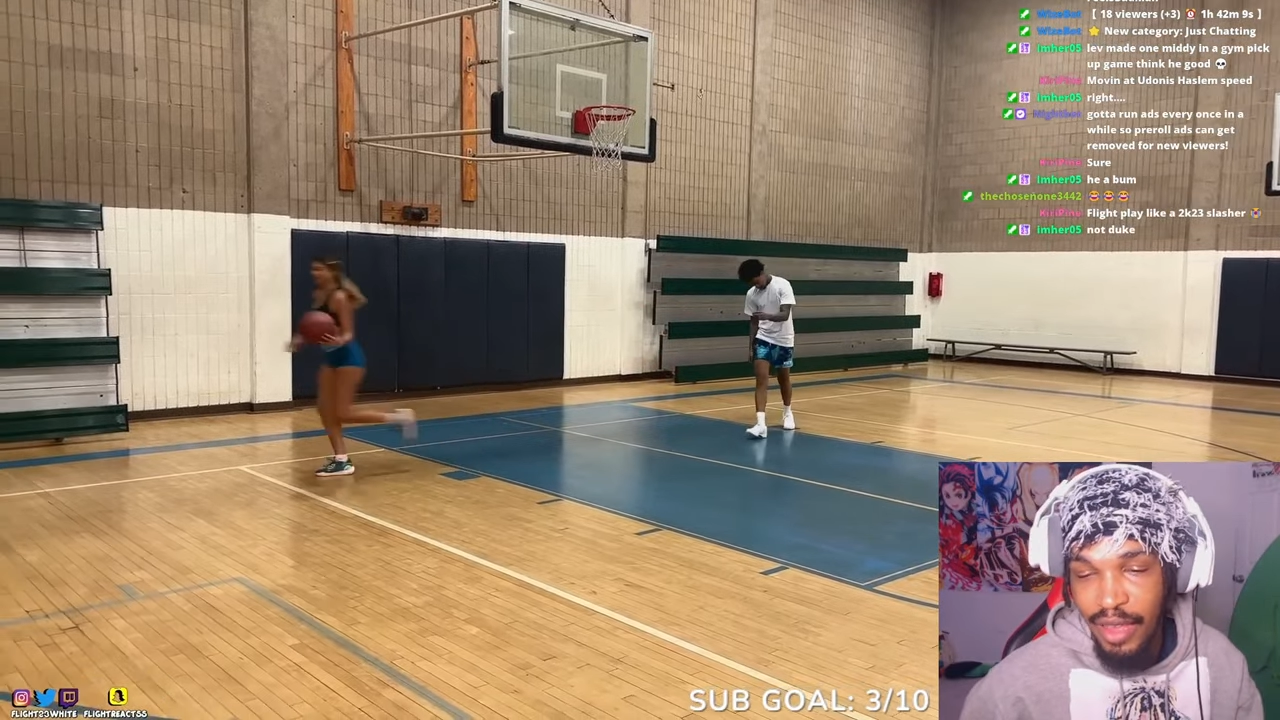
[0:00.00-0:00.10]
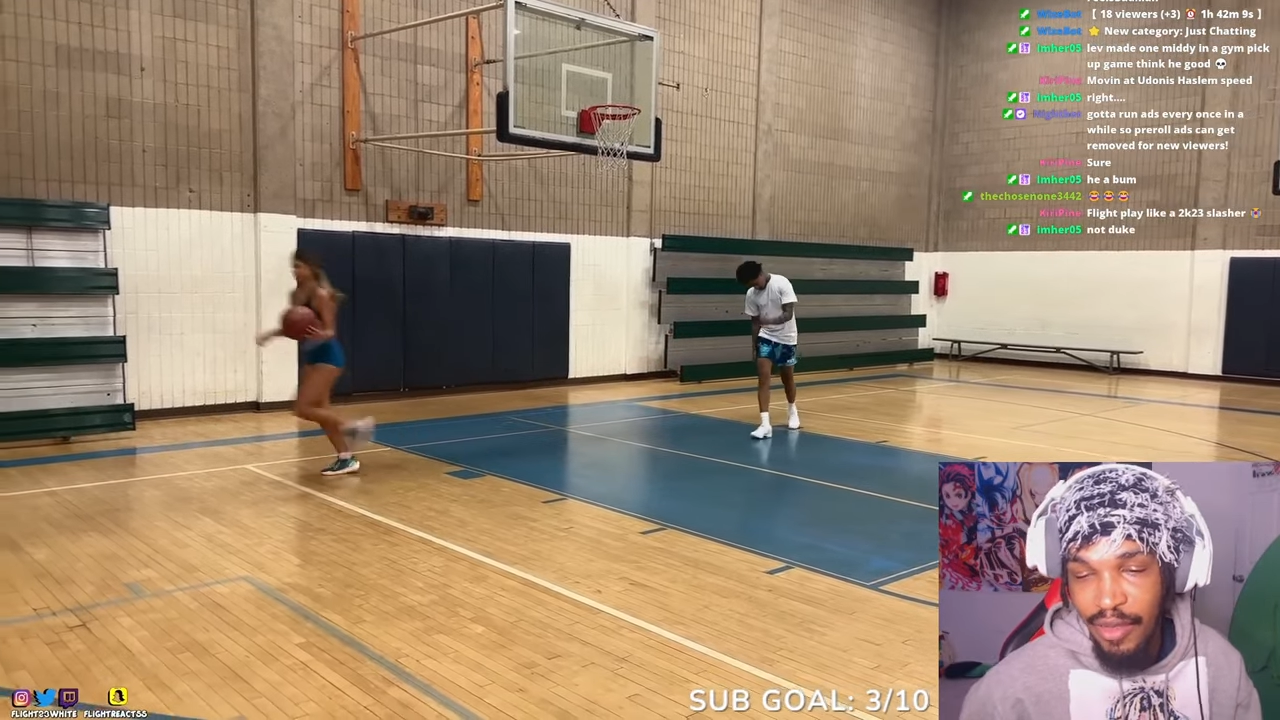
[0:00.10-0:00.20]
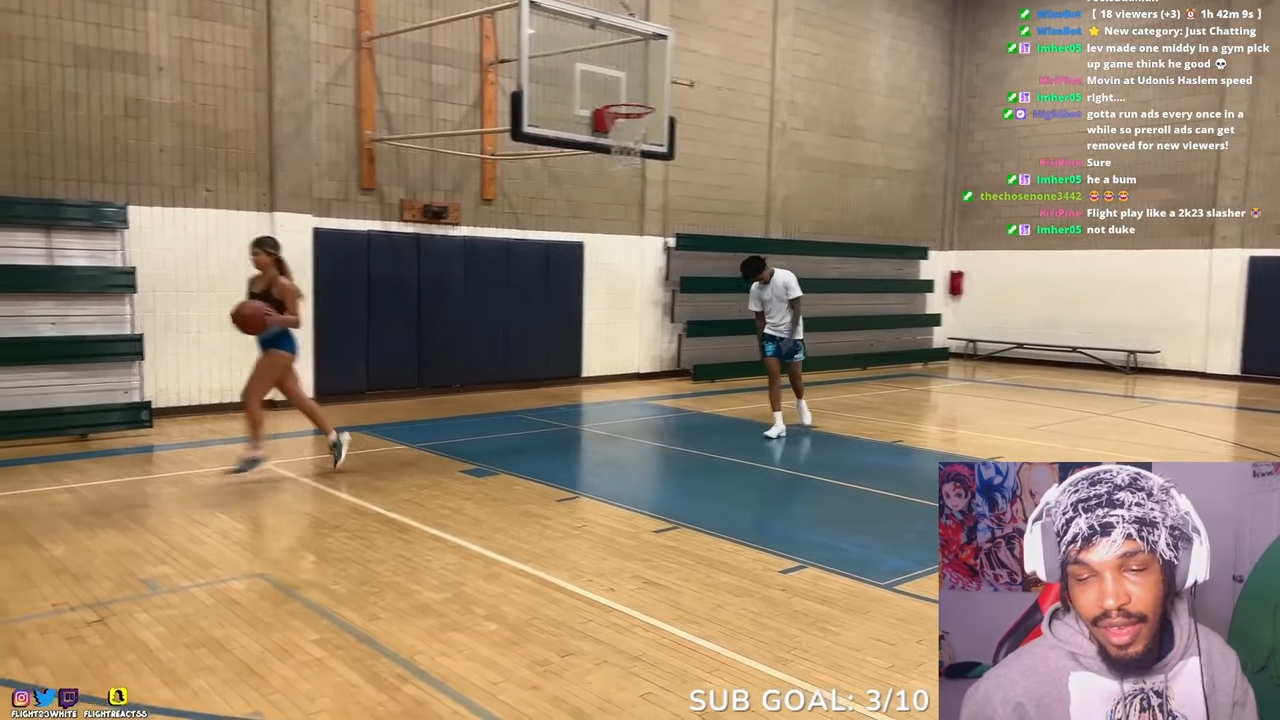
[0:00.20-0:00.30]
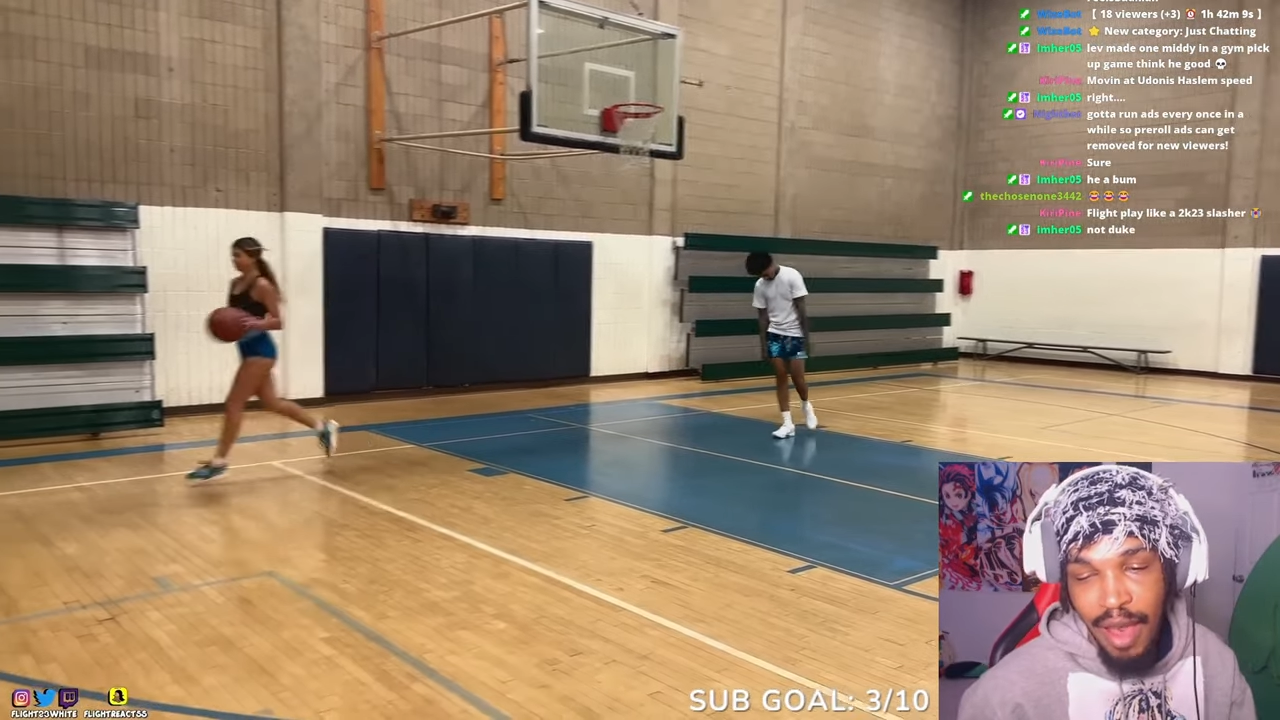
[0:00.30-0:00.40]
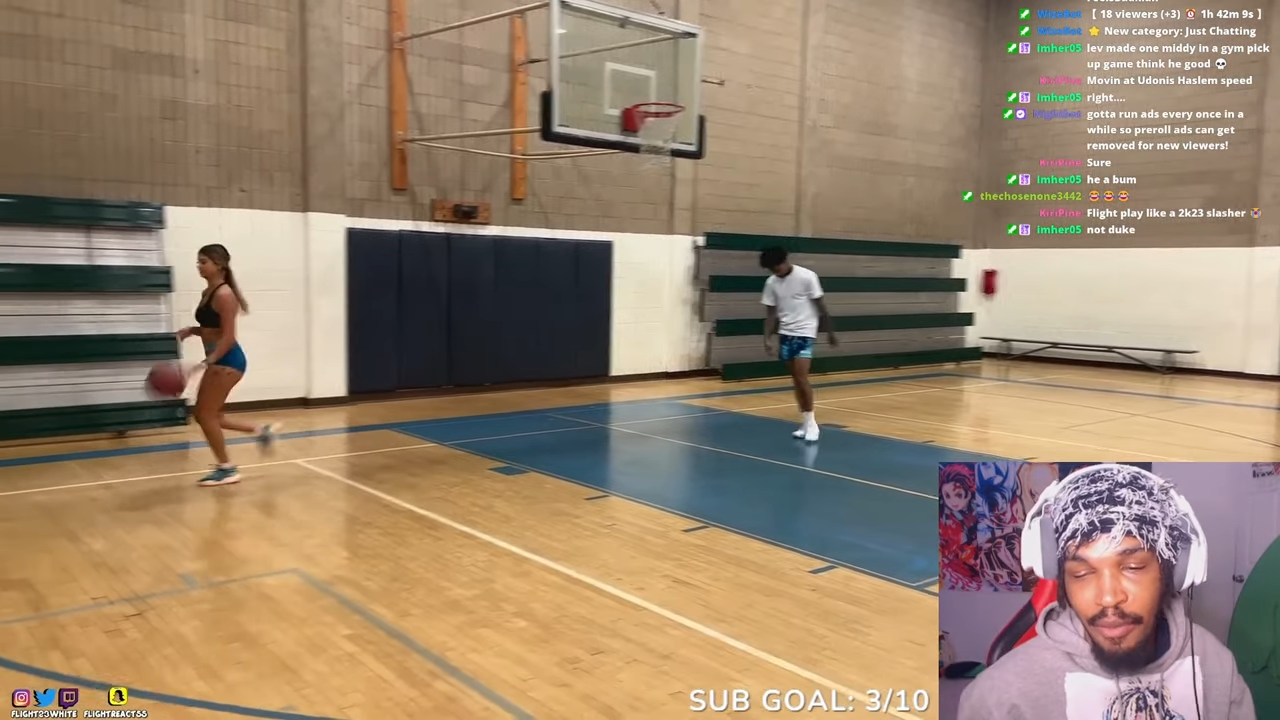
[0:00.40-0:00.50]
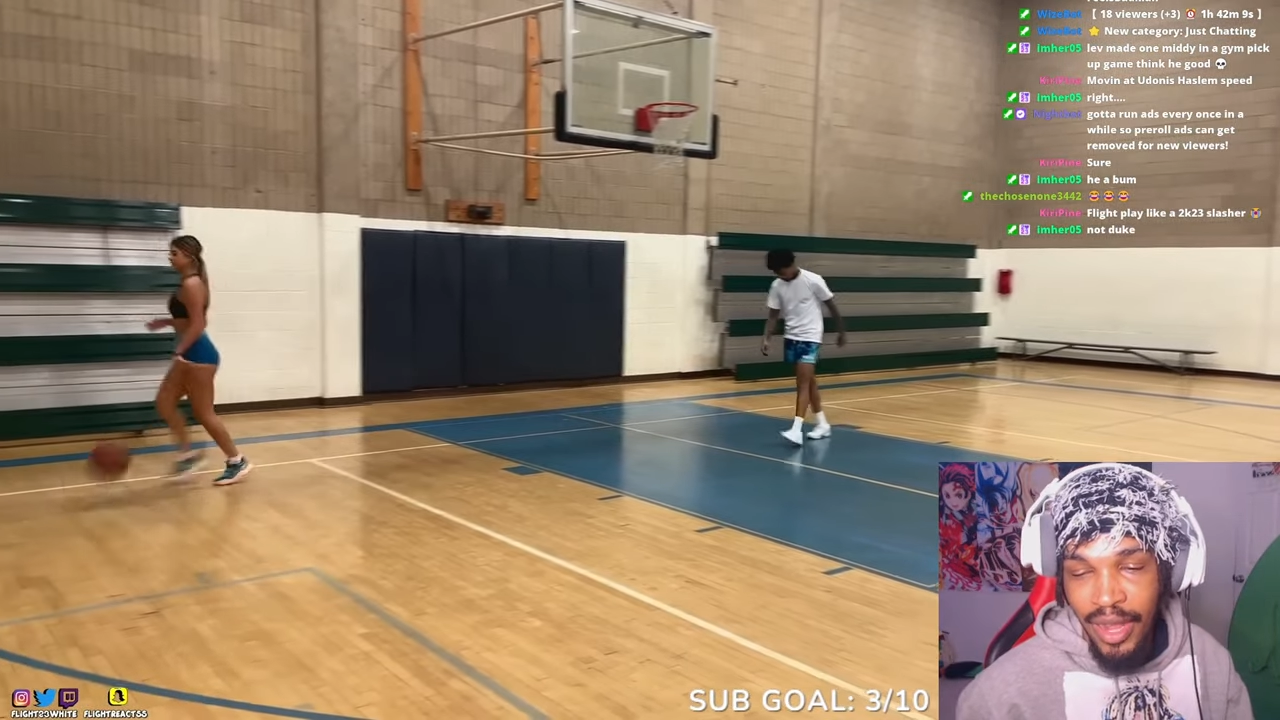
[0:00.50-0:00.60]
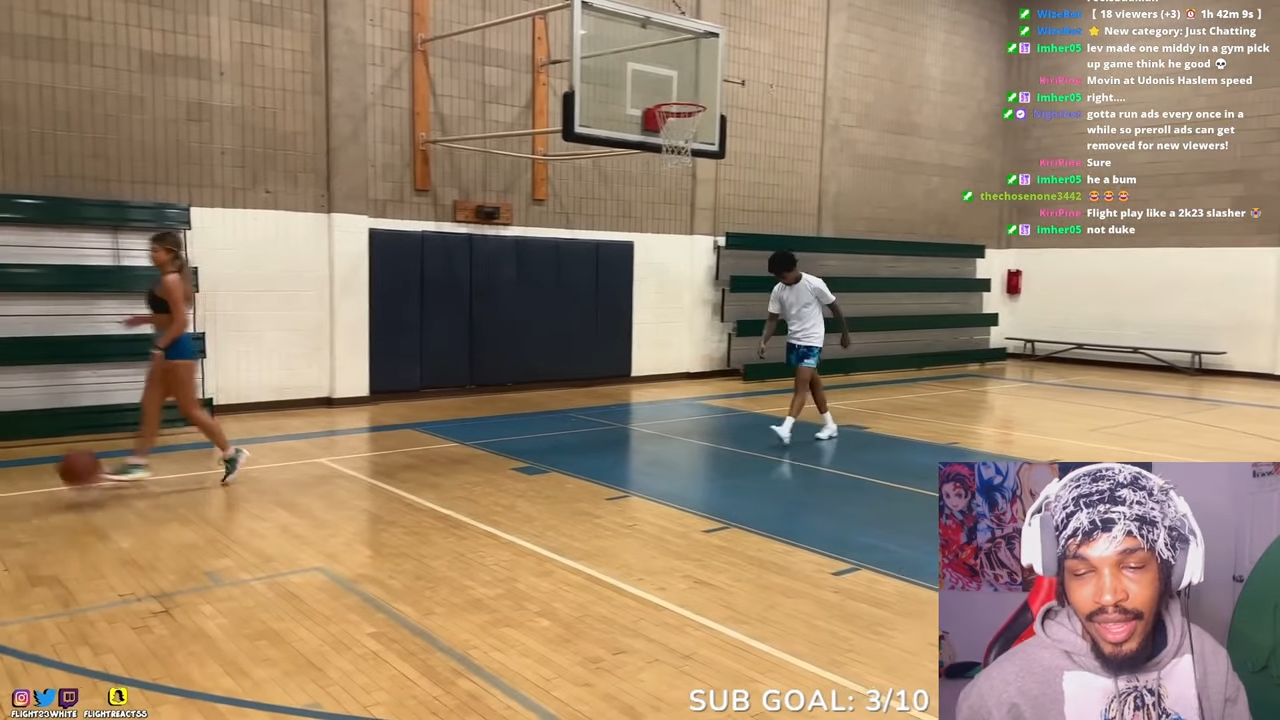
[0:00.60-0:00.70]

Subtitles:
I'm playing